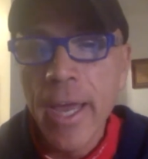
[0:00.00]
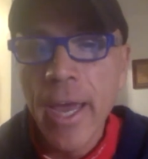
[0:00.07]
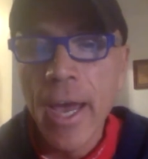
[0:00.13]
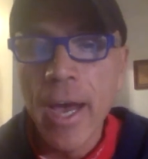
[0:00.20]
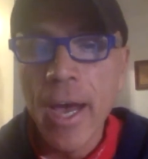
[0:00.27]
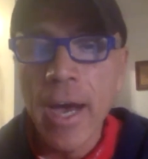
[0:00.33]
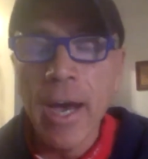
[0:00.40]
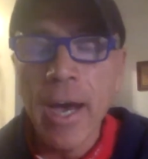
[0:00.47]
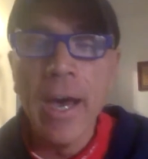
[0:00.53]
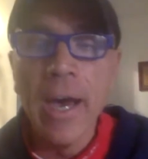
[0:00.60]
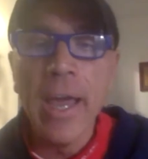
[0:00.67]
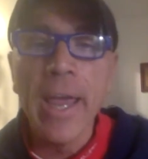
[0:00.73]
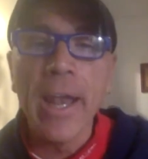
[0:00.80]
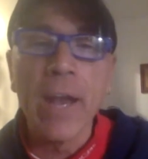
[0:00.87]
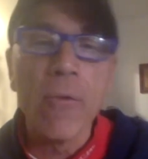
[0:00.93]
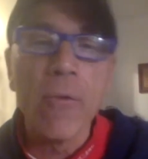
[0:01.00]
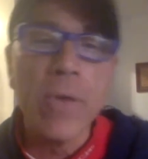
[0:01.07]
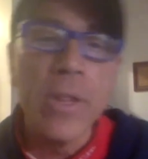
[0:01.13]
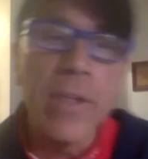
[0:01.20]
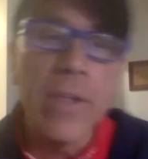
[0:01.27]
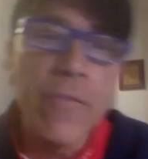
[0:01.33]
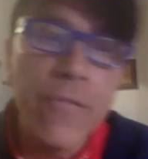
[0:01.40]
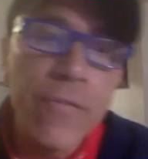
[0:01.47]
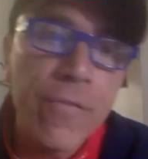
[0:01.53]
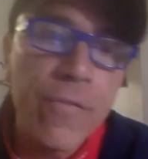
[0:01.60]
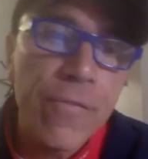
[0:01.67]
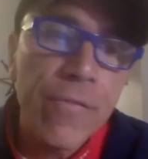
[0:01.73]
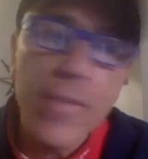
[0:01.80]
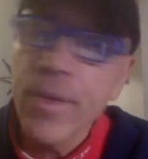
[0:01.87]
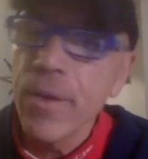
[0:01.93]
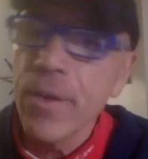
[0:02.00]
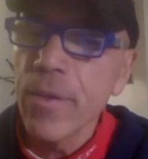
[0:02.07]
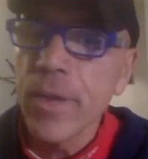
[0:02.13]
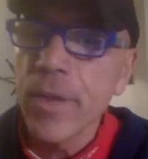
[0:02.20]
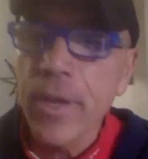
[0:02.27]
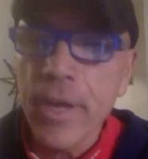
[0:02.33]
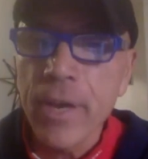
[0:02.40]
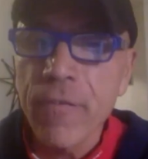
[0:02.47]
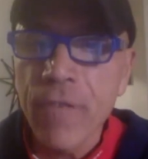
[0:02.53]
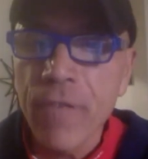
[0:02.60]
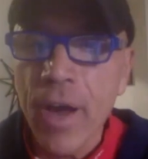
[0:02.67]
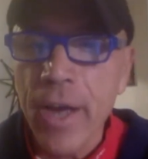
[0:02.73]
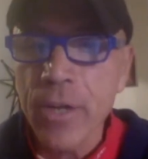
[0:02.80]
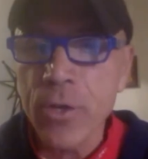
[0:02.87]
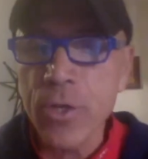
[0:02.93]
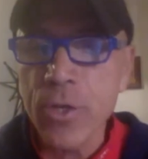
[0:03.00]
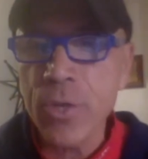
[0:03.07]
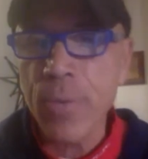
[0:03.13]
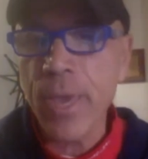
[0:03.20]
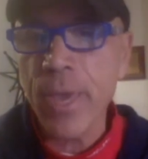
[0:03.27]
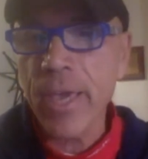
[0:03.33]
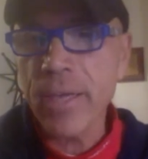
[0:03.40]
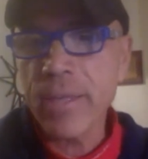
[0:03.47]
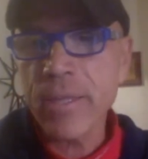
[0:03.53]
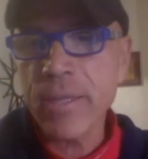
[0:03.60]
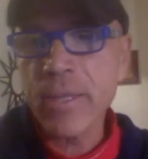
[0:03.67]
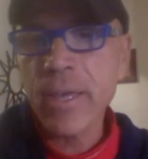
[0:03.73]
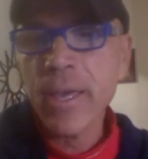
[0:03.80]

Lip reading: And I really feel that you're going to find your space